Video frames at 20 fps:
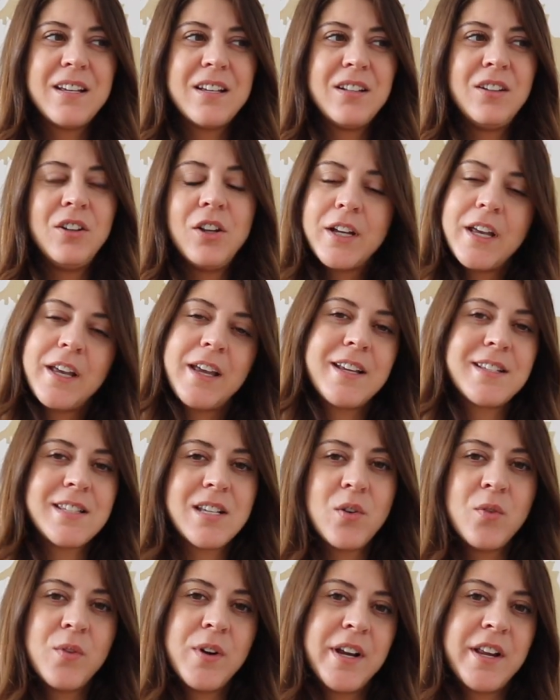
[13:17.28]
looking at
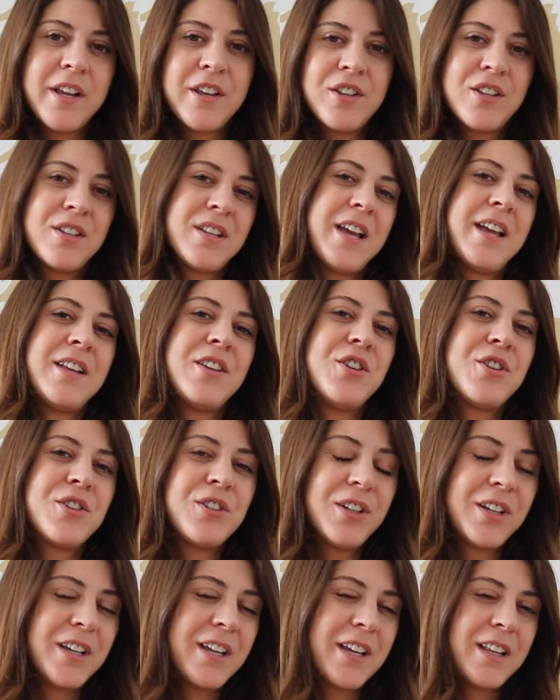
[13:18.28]
someone and you're
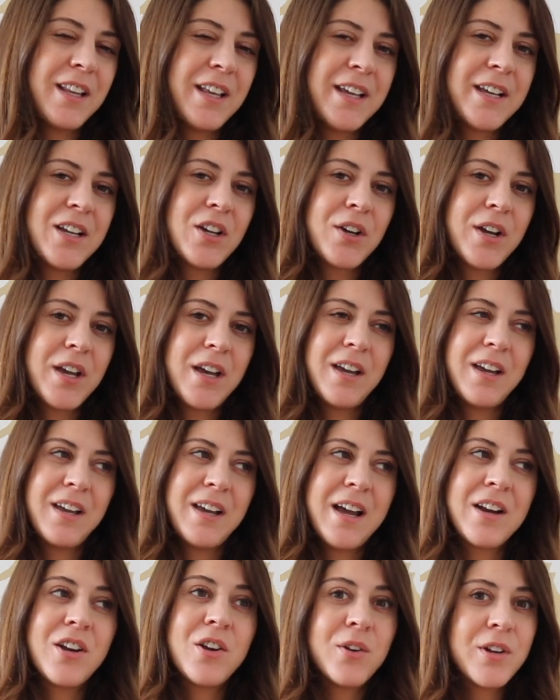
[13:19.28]
looking like, okay,
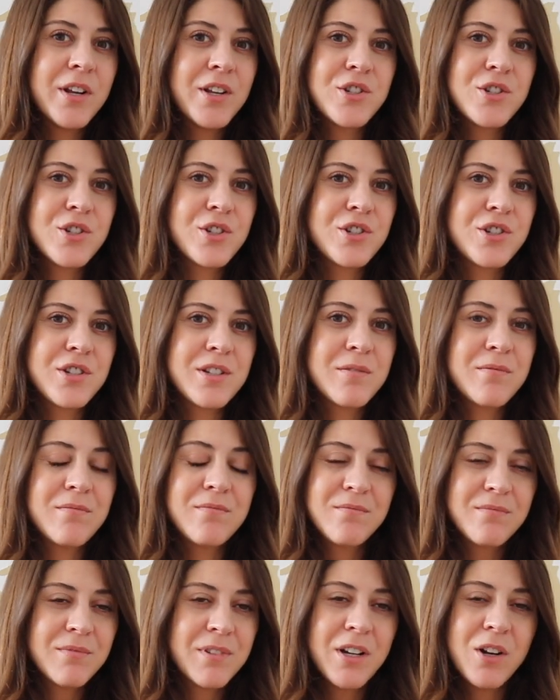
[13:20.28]
I know that you're just,
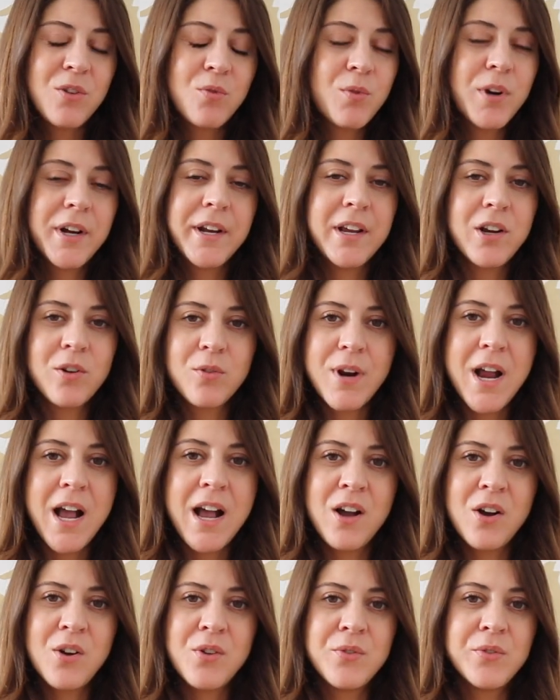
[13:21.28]
you know, running
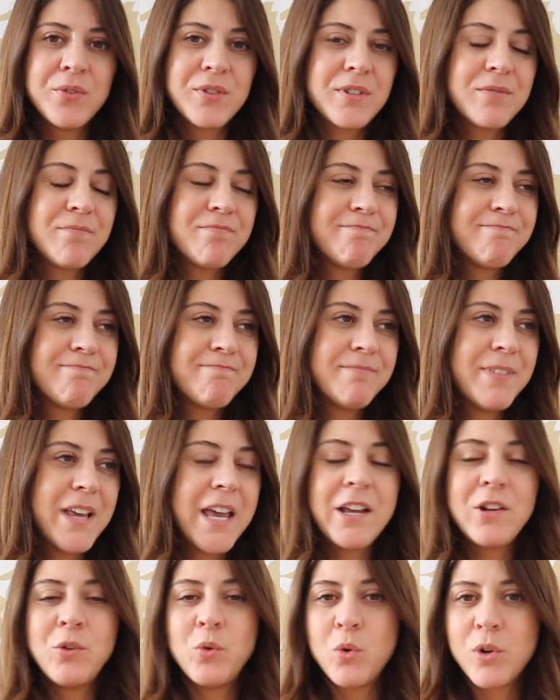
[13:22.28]
around
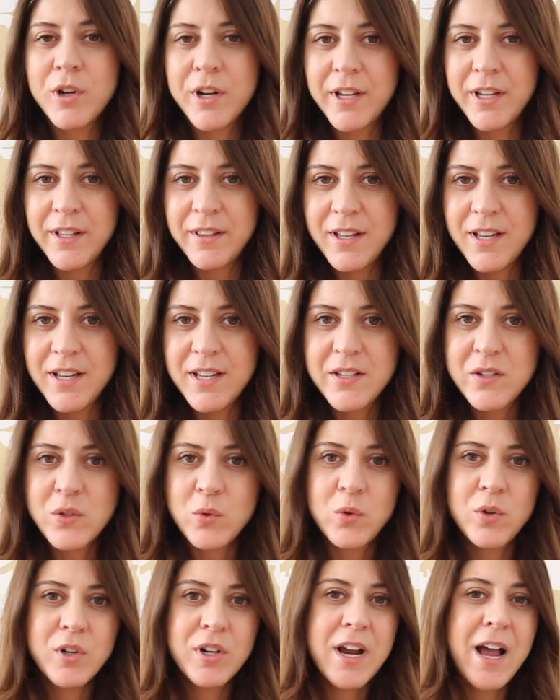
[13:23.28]
ignoring this
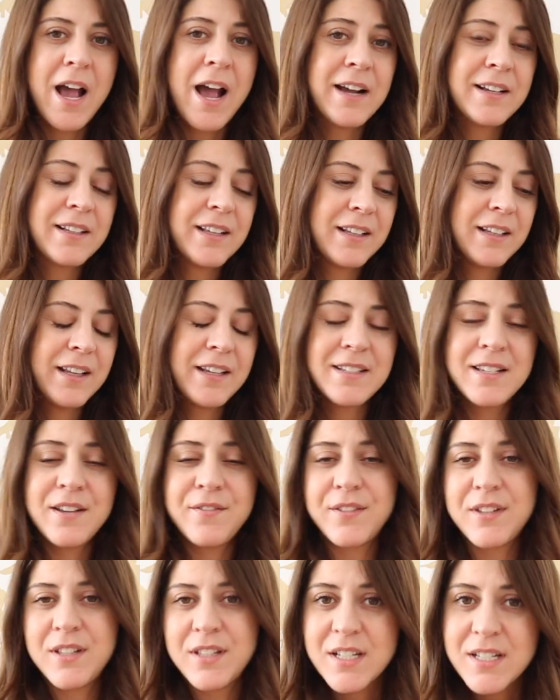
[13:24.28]
or acting like as
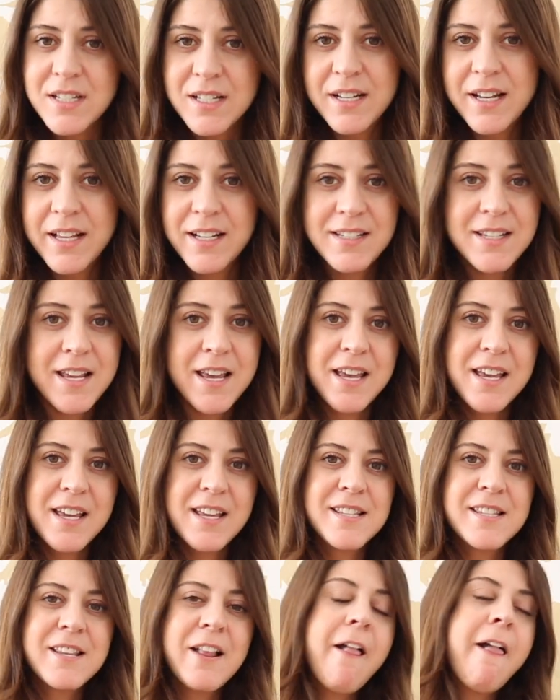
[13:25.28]
if it doesn't
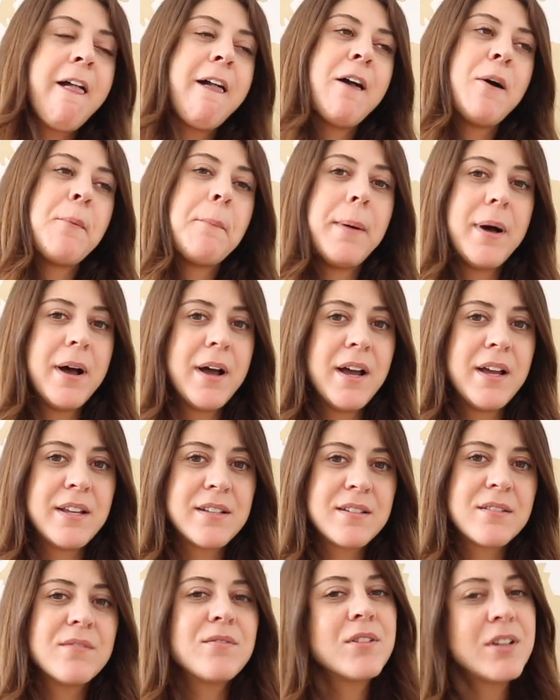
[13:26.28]
exist,
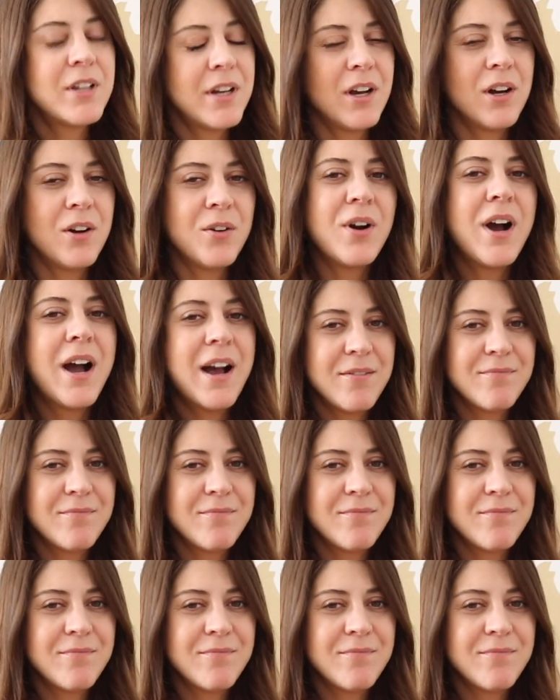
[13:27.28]
but, you know,